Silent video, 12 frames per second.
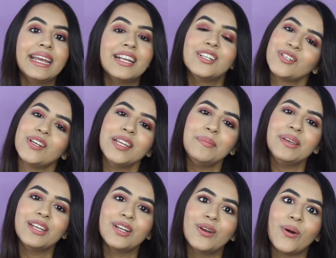It'll really
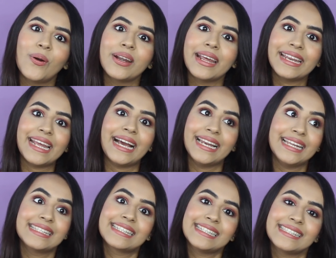mean a lot. And yeah,
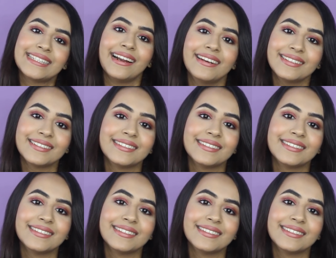let's get started.